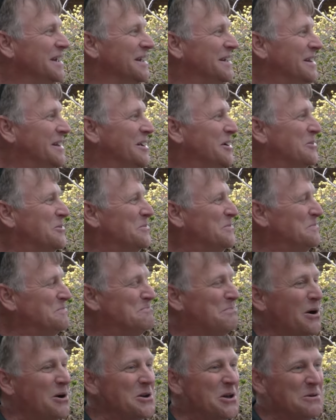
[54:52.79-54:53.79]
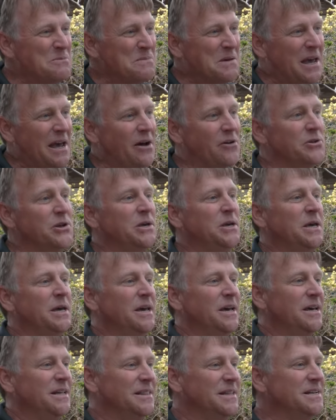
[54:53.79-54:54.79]
you know, Buncombe County,
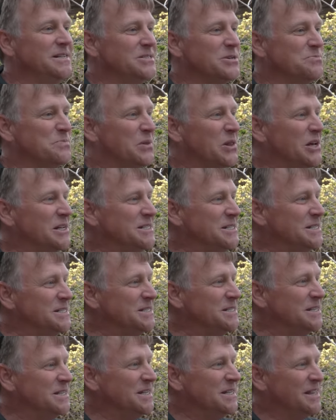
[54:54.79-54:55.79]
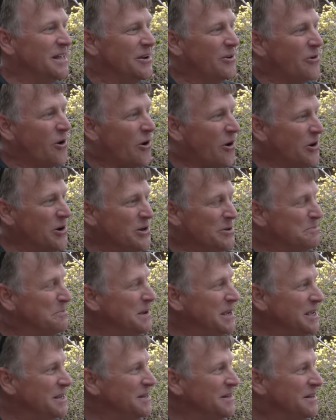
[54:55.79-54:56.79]
these are places that are hard to
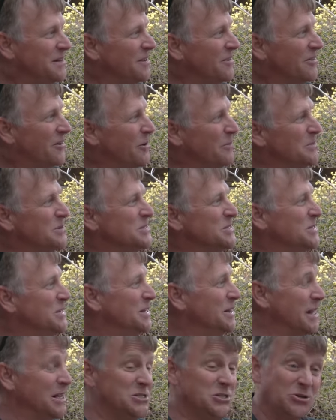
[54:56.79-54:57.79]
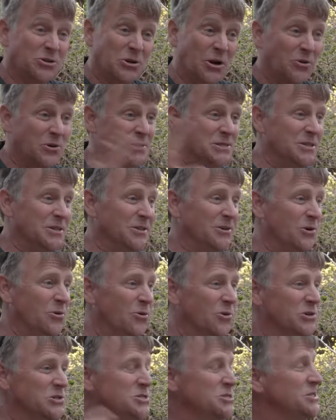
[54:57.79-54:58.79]
beat almost unless you're going to the
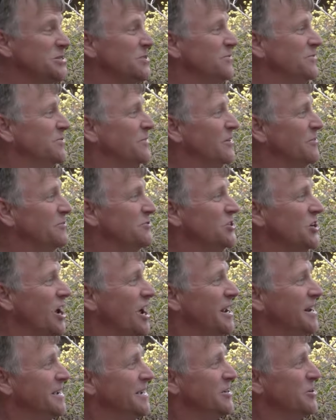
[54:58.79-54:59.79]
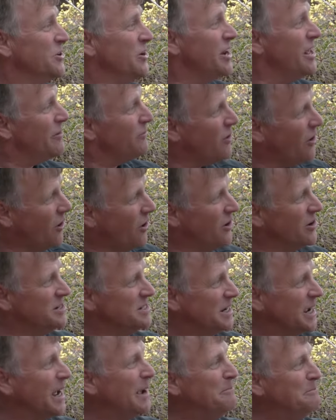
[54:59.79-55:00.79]
gorges of, of China, you're going to have a
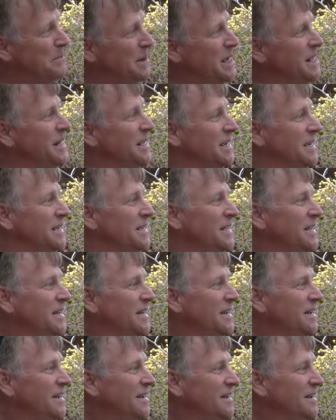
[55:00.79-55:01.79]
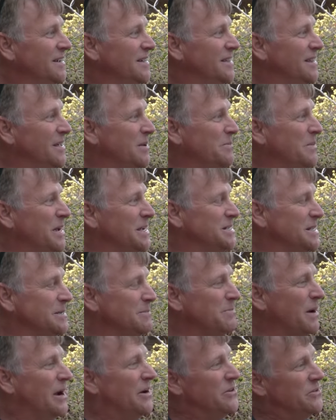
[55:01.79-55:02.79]
hard time beating the
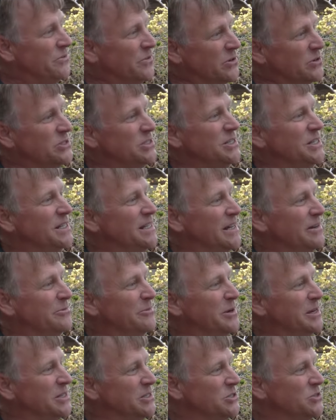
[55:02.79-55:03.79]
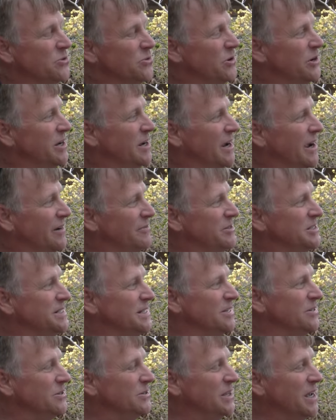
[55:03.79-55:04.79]
amazing biodiversity that we enjoy every
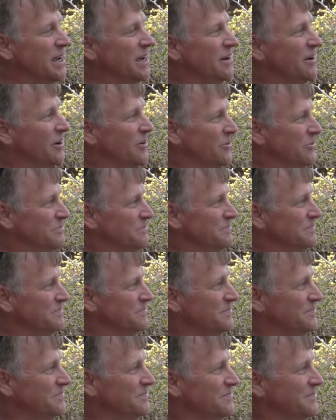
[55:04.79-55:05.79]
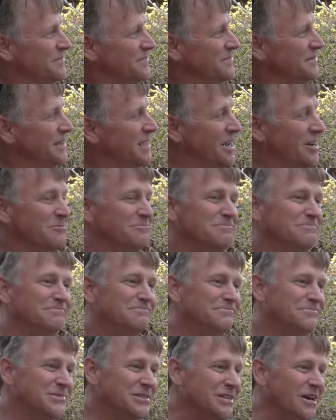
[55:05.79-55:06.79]
single day at home. Yeah. Yeah.
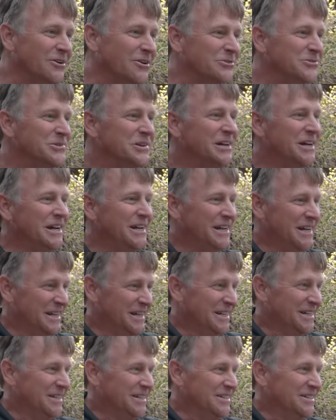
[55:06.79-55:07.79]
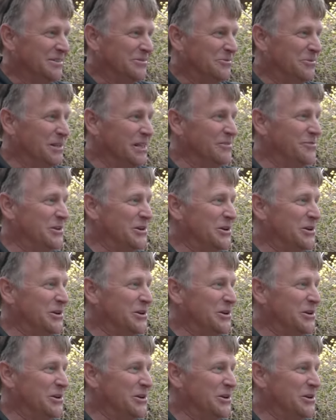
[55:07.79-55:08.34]
So we live